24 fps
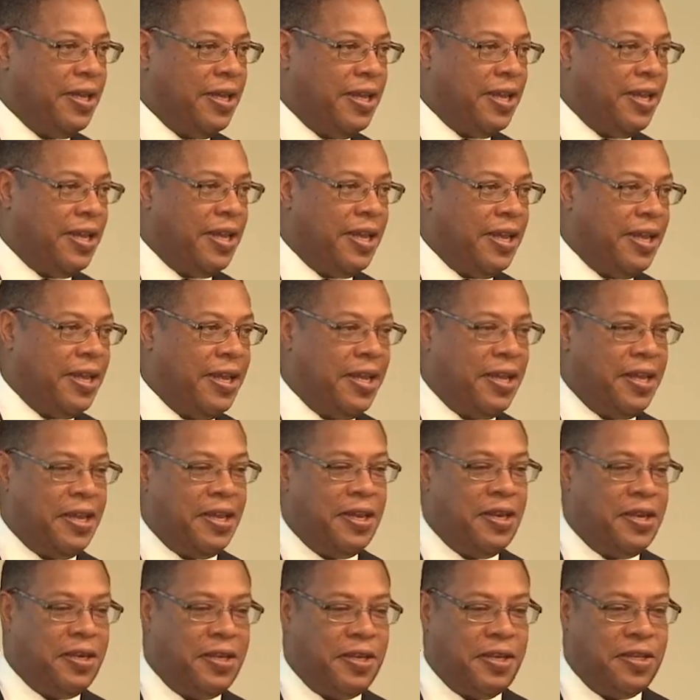
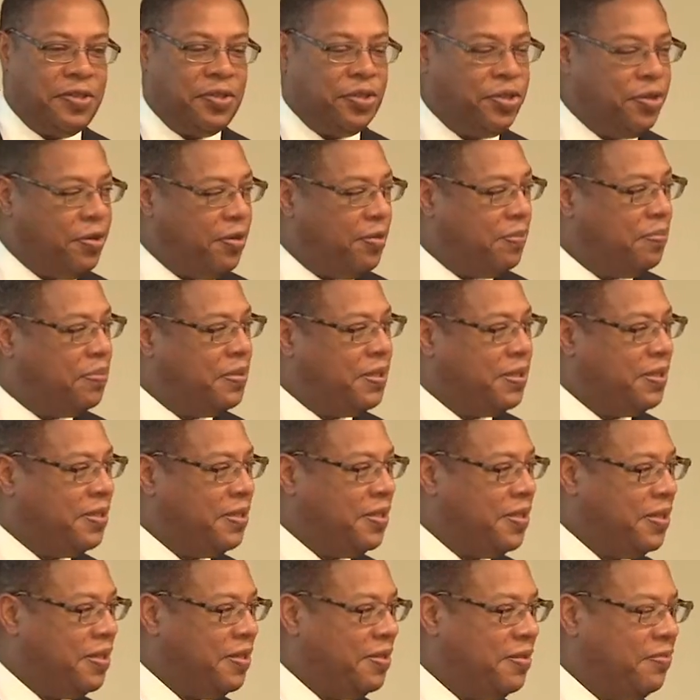and it chirps,
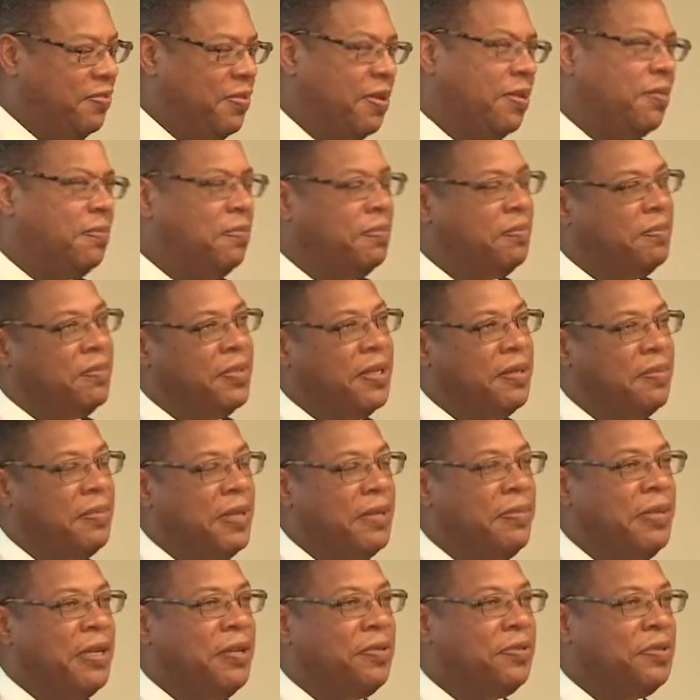and well, they
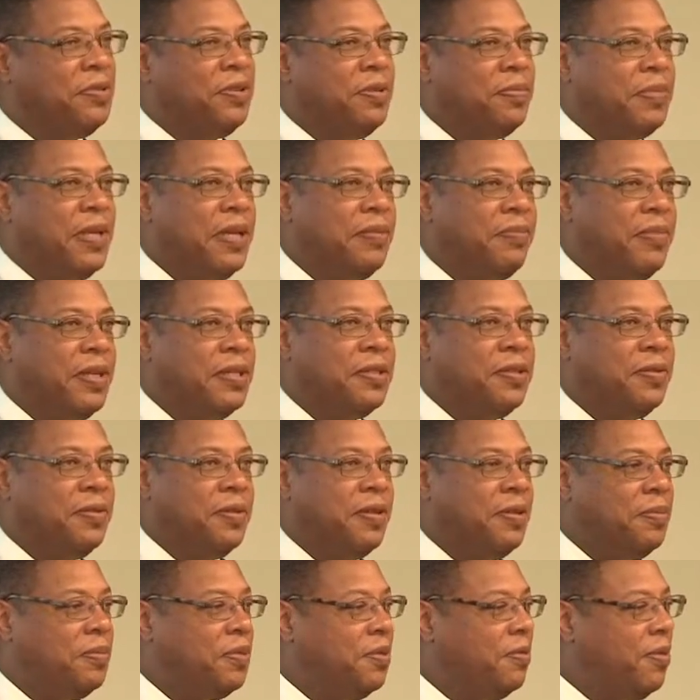maybe don't chirp that much, don't
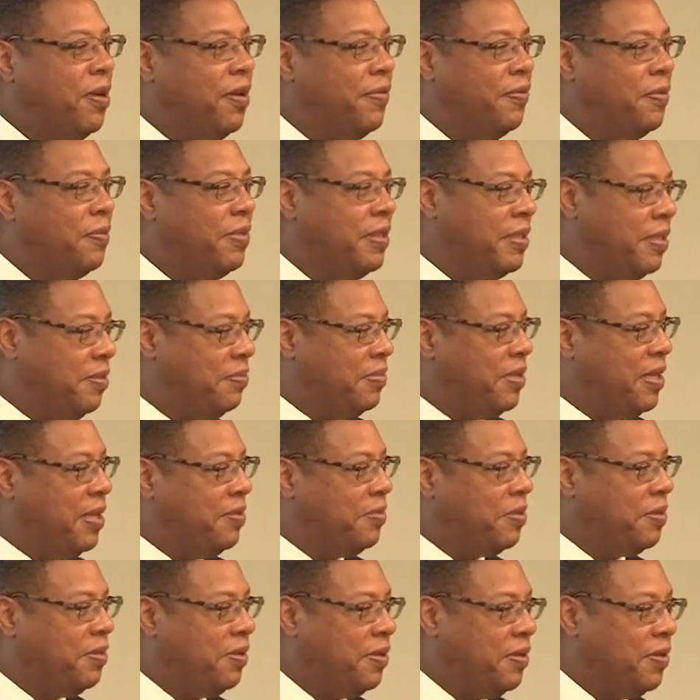hear them too often, but
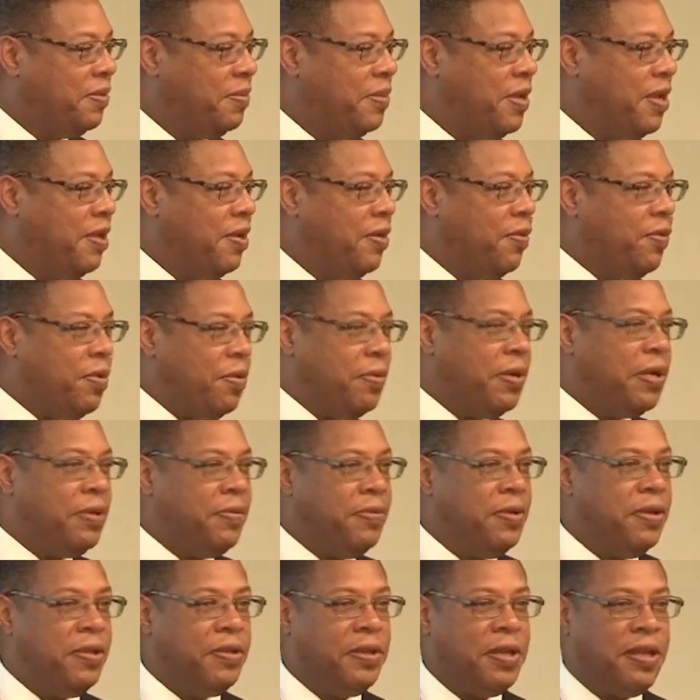sometimes you'll hear them. Well, what do
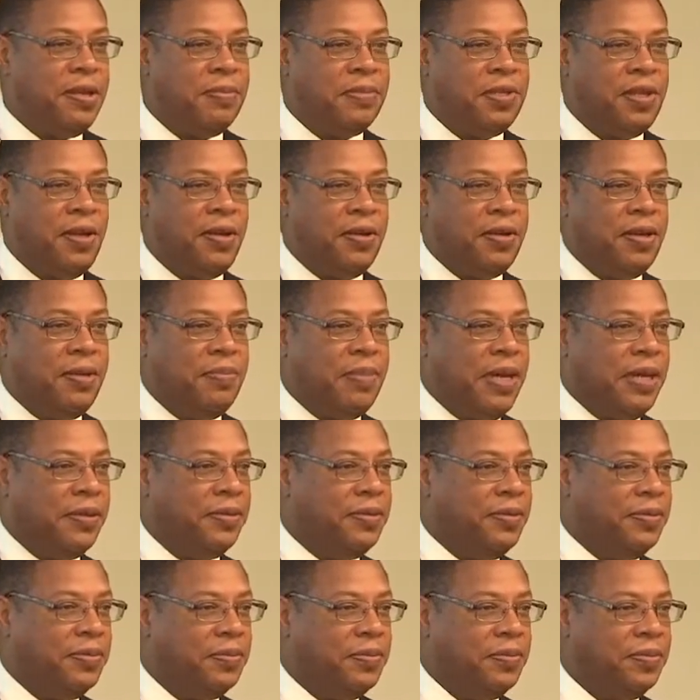you think I'm talking about?
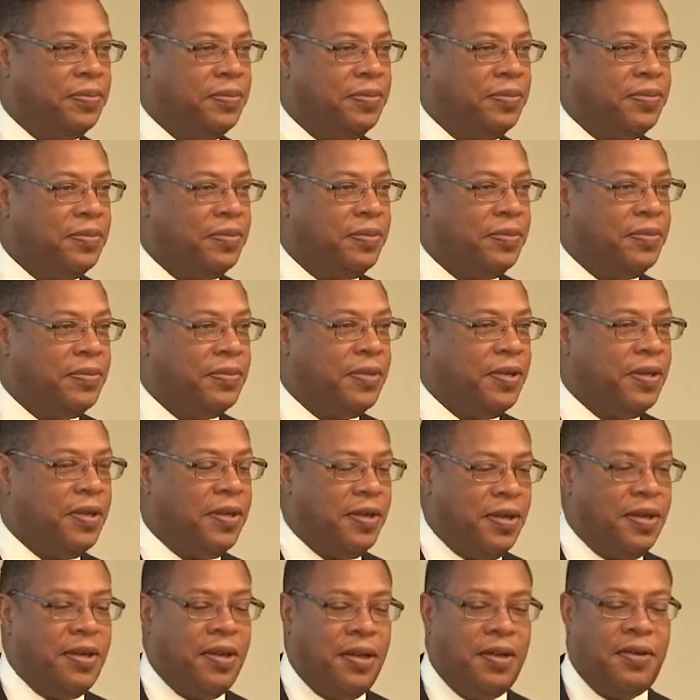
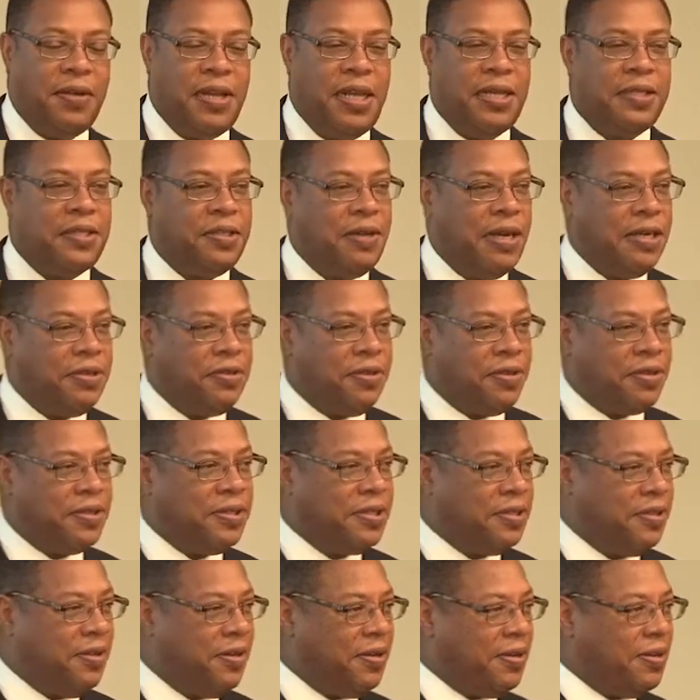Okay, so I took
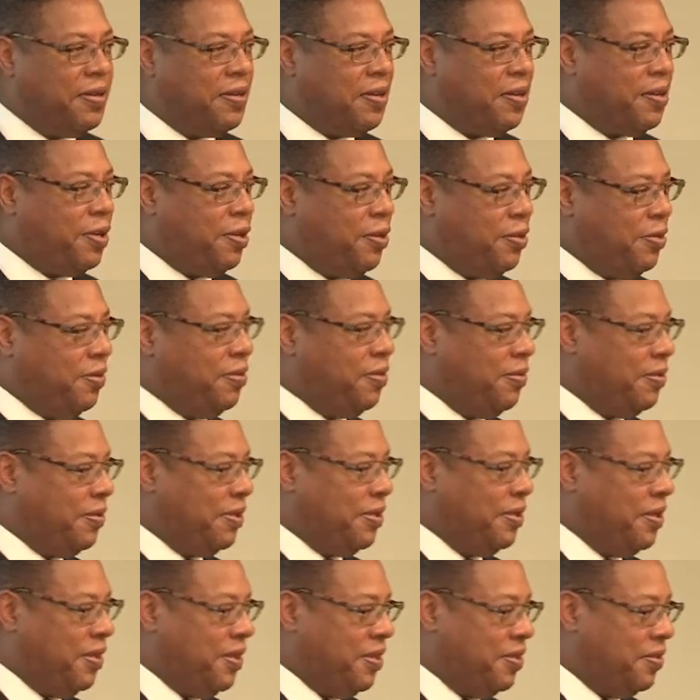certain
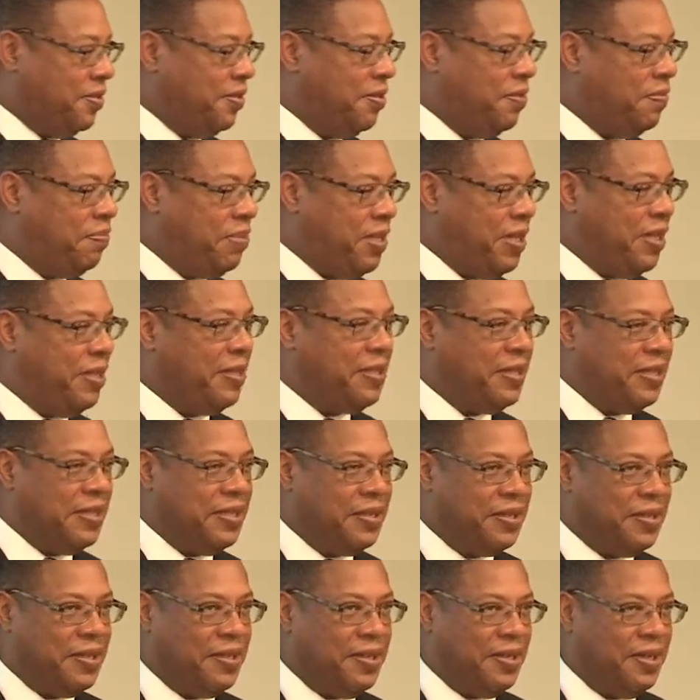clues, certain
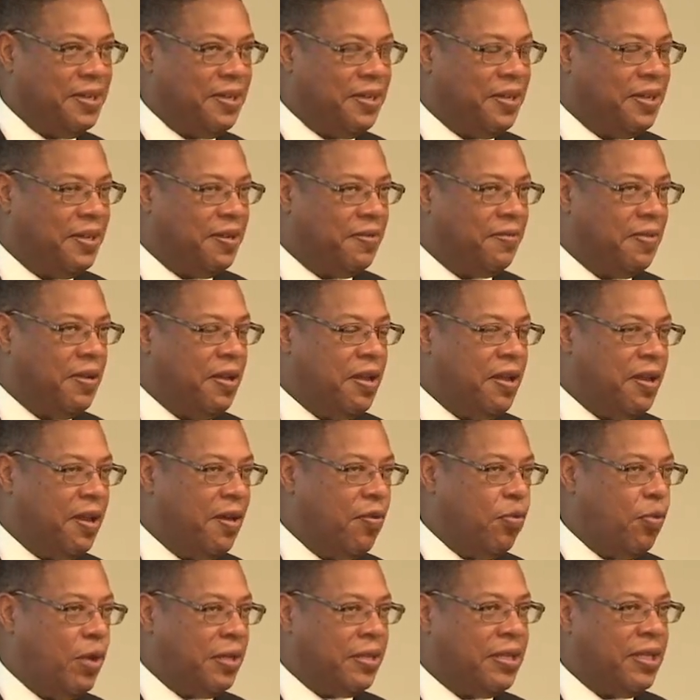pieces of
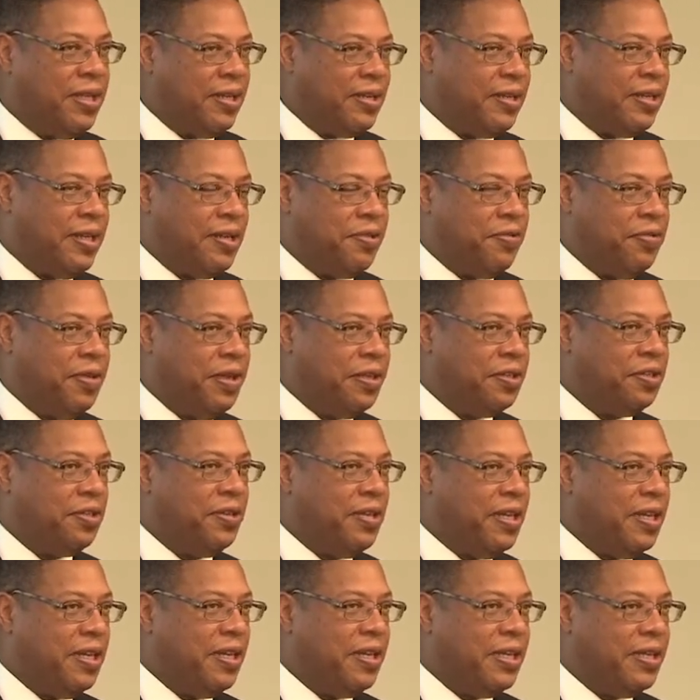what that creature
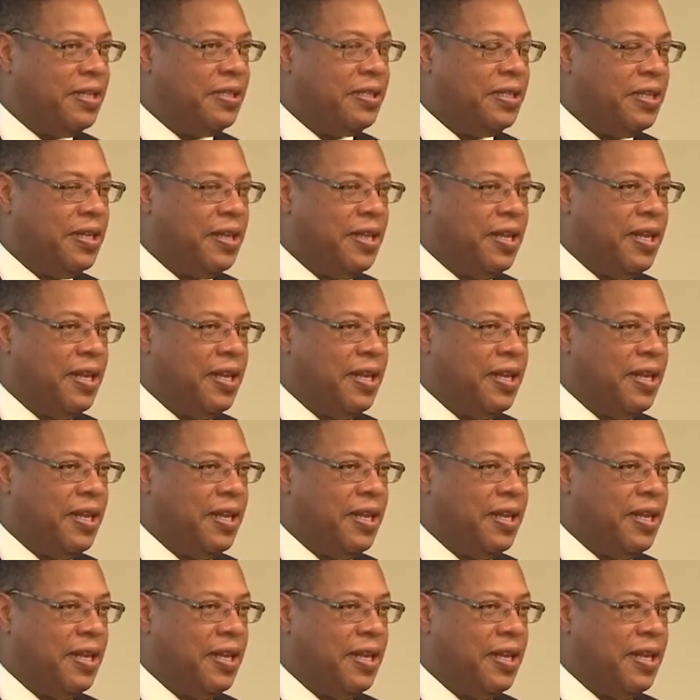is,